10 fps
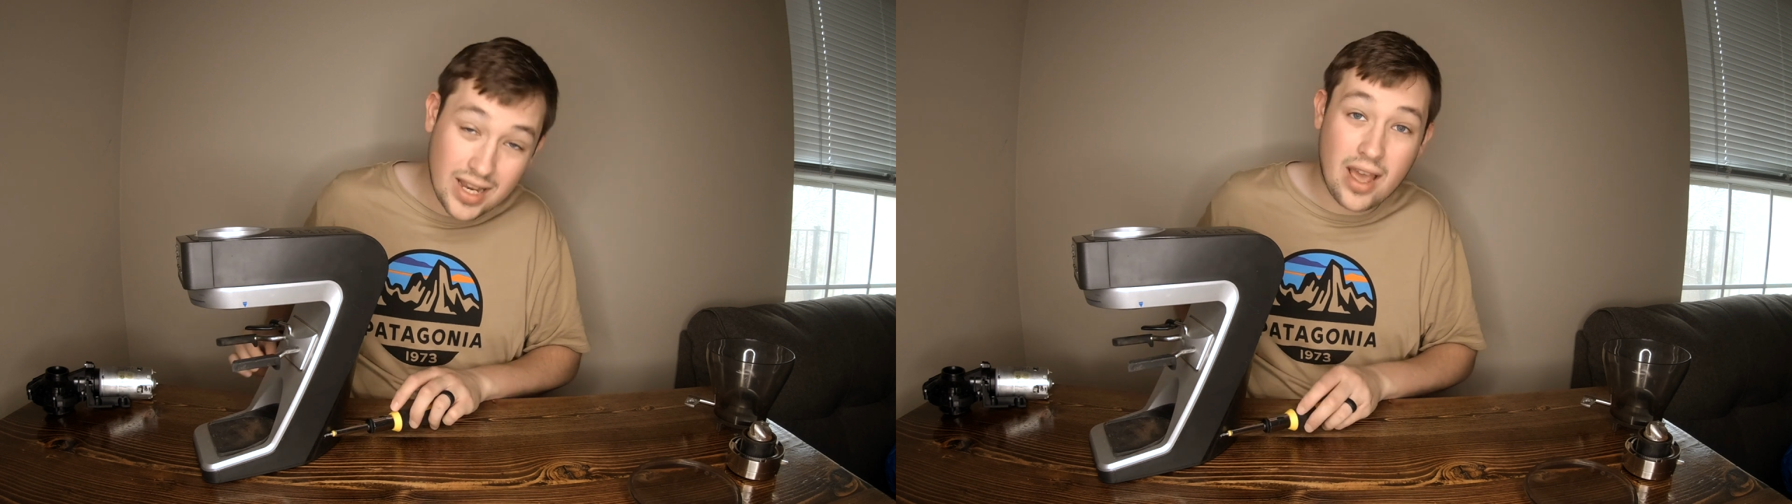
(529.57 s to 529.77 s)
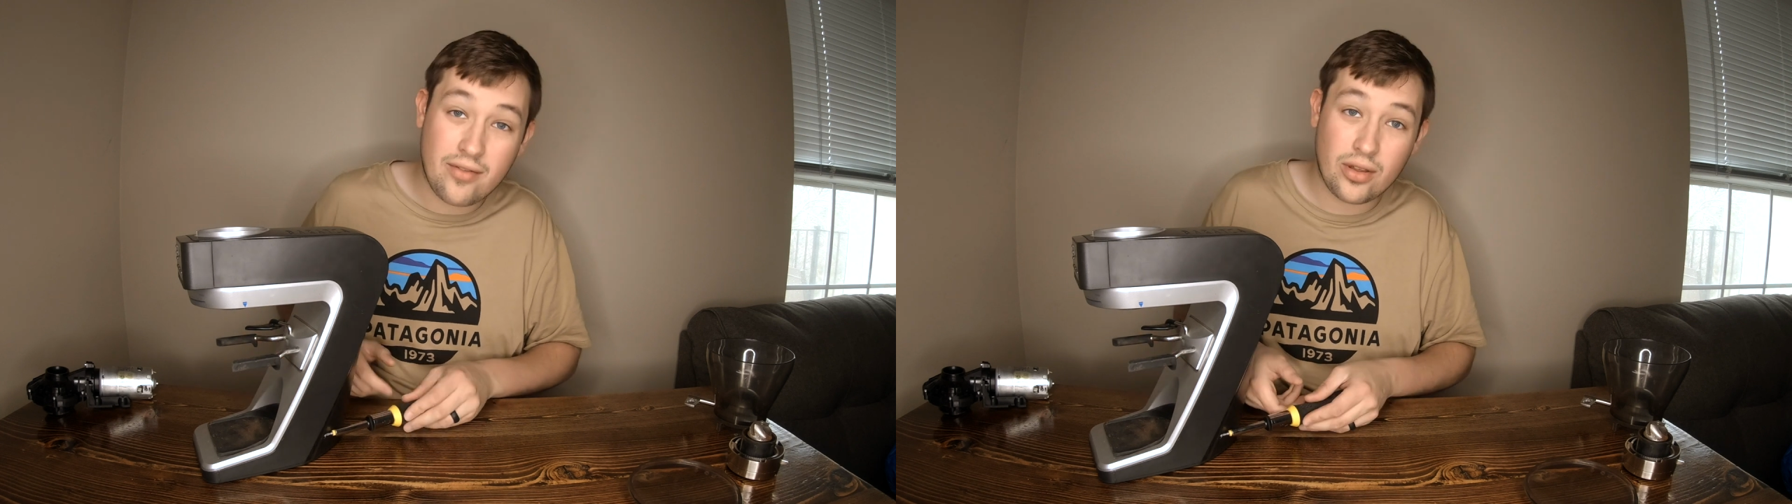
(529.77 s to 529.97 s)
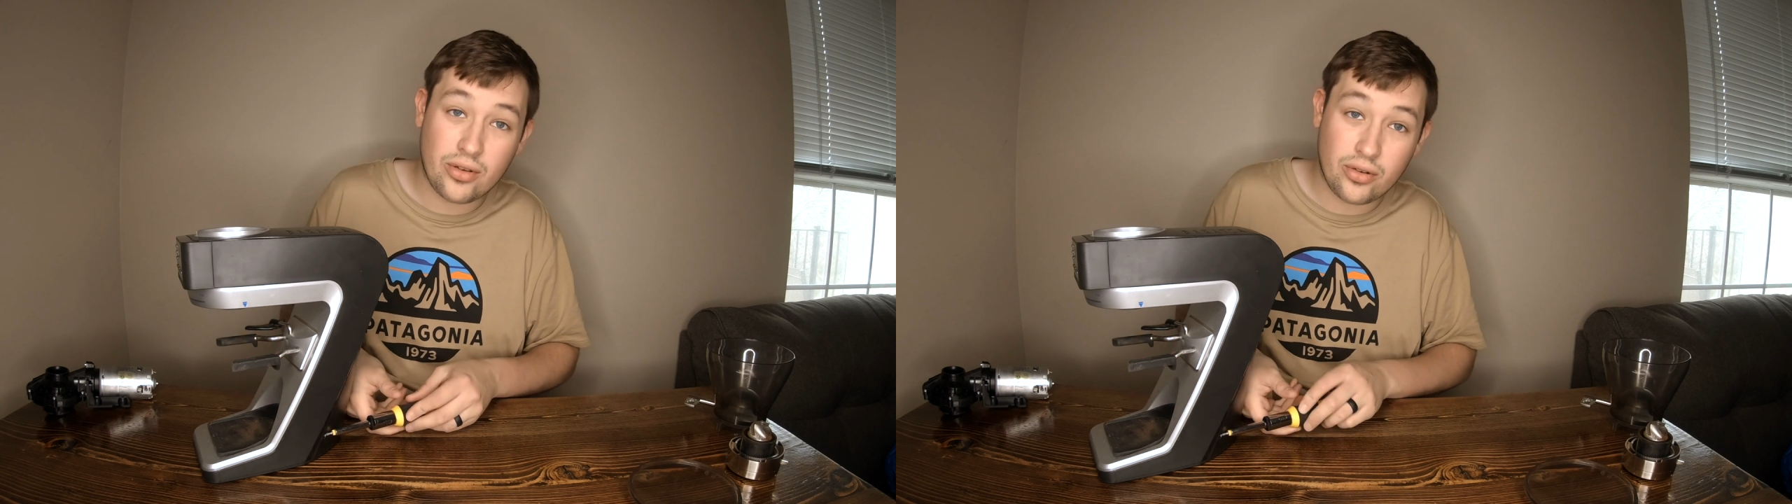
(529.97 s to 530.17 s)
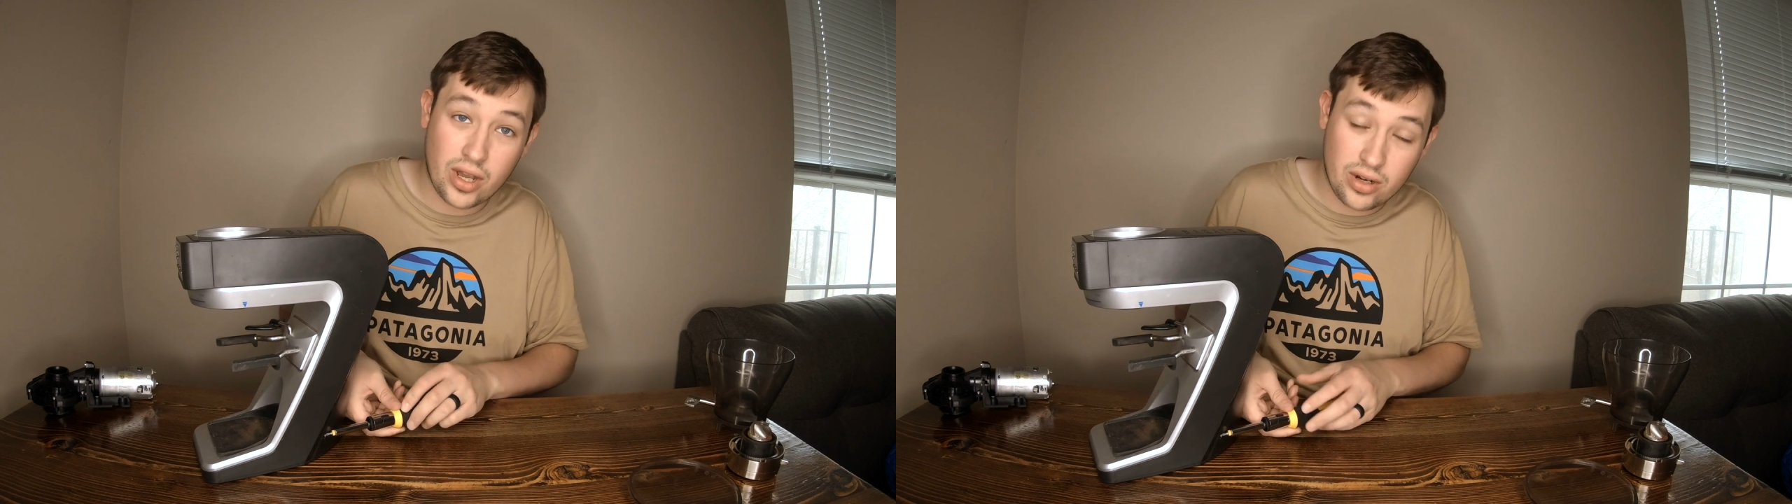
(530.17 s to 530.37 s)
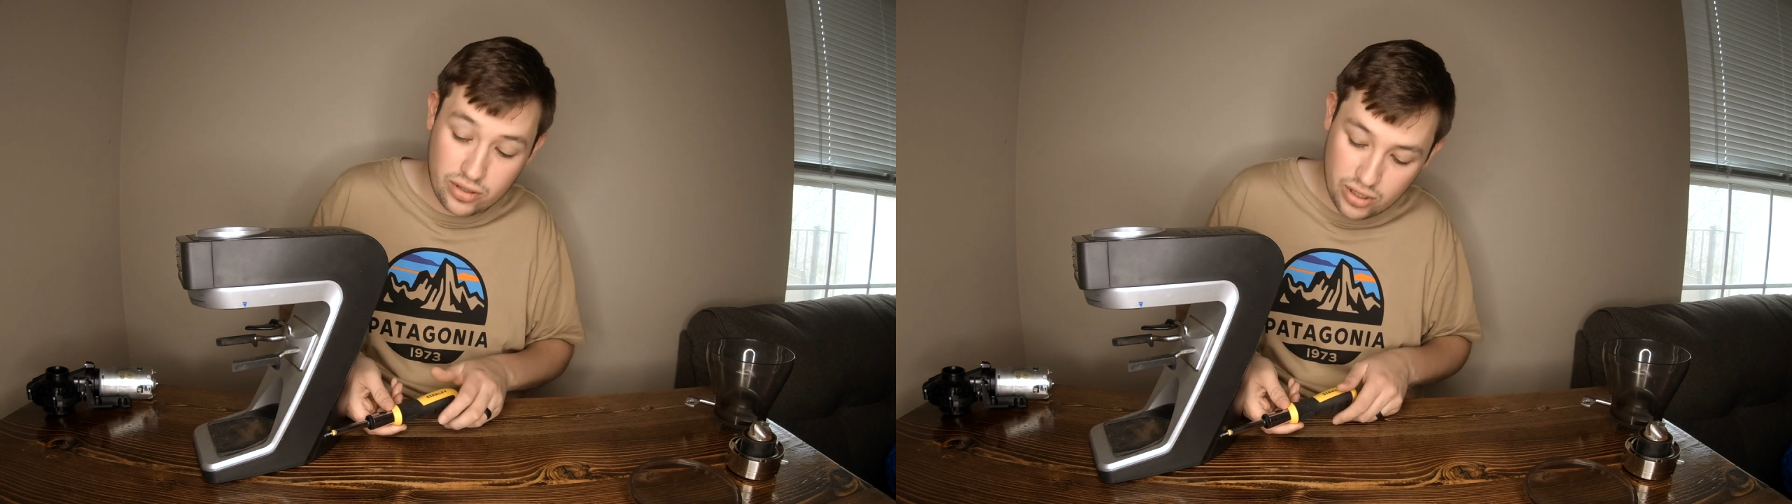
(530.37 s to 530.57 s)
have other
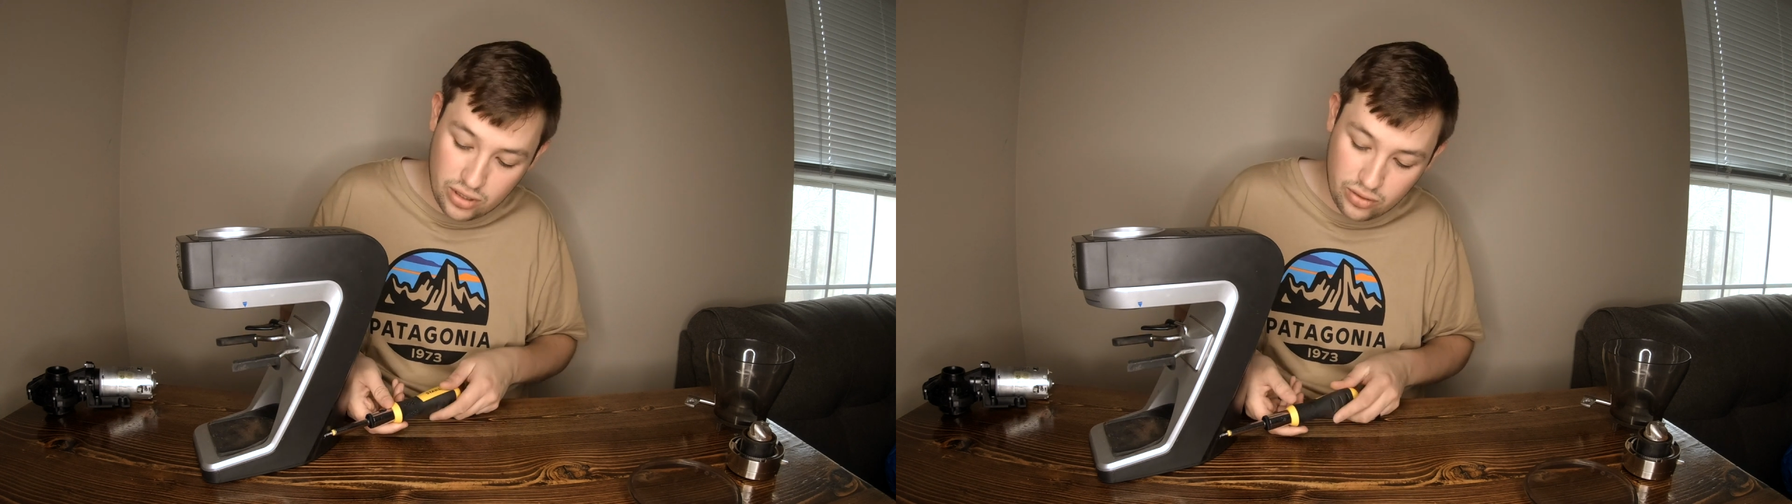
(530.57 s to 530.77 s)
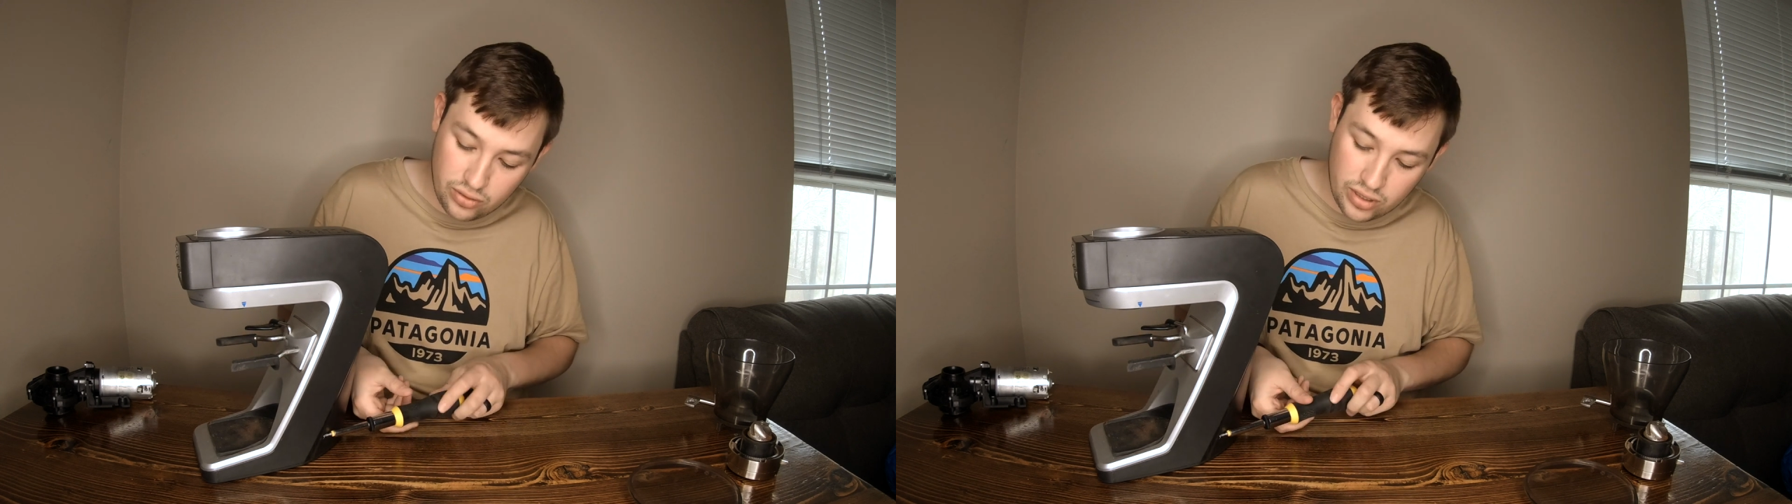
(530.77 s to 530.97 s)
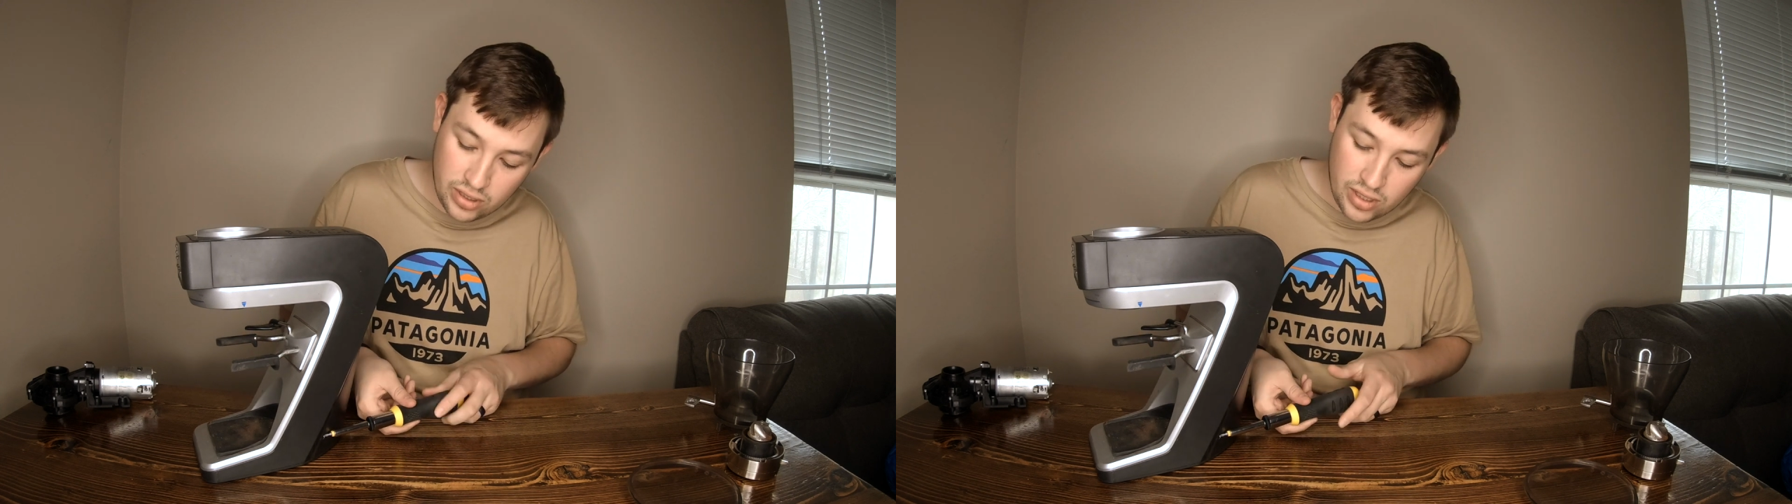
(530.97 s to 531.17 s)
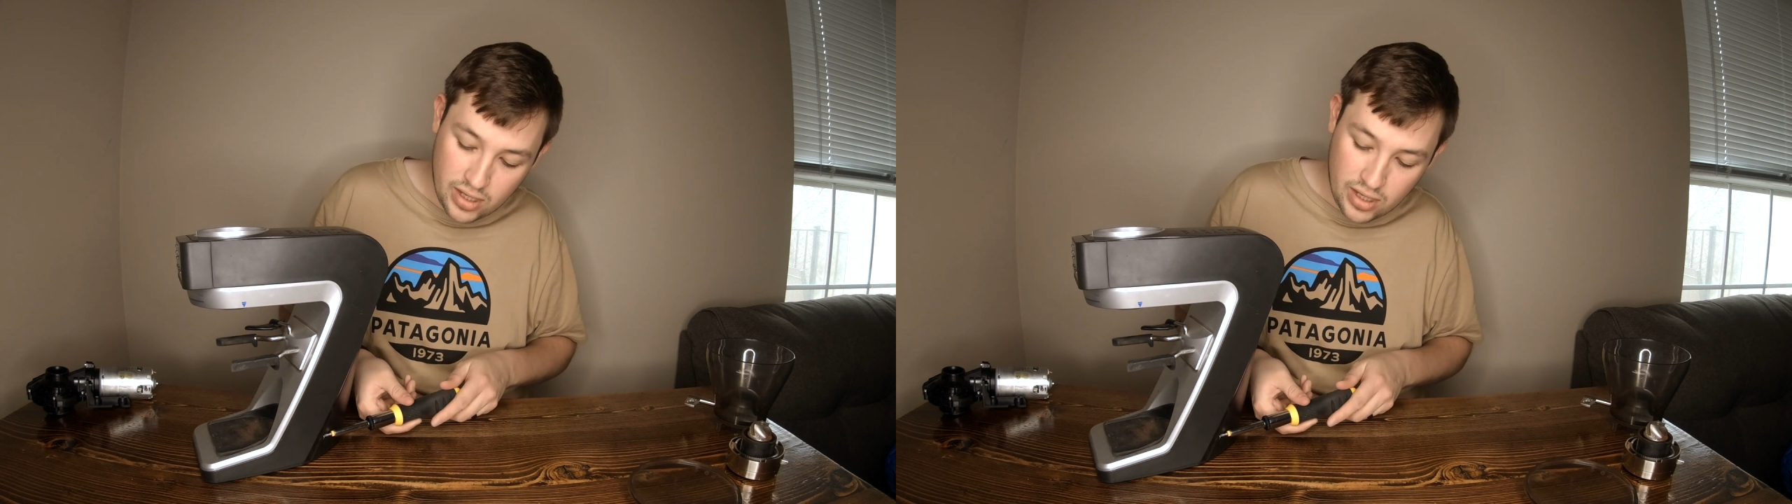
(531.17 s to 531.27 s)
grinders to use,